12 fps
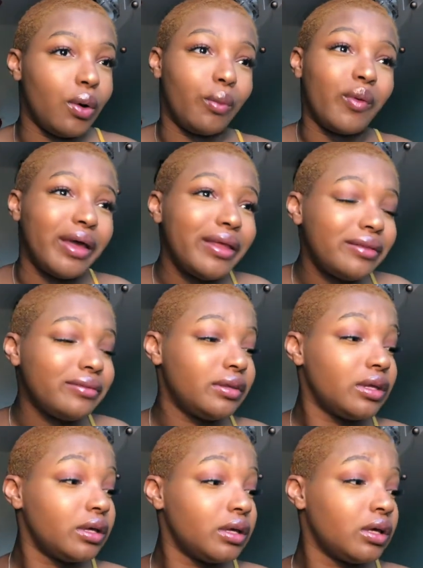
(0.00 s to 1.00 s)

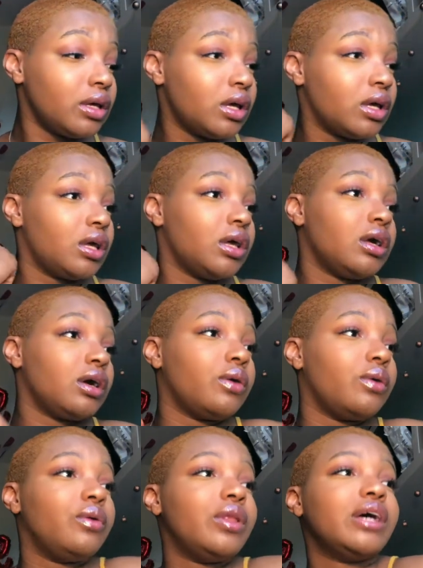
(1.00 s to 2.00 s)
wait,
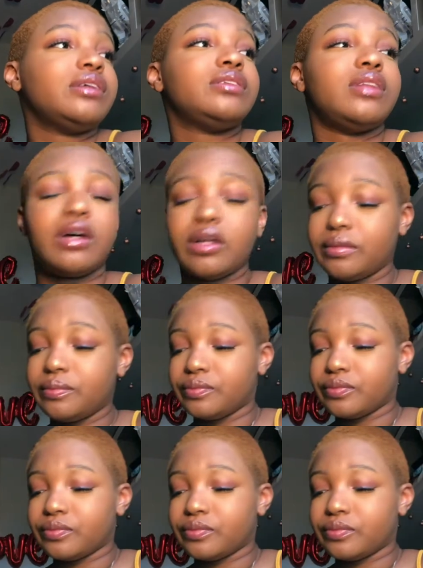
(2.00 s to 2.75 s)
cool, that's done.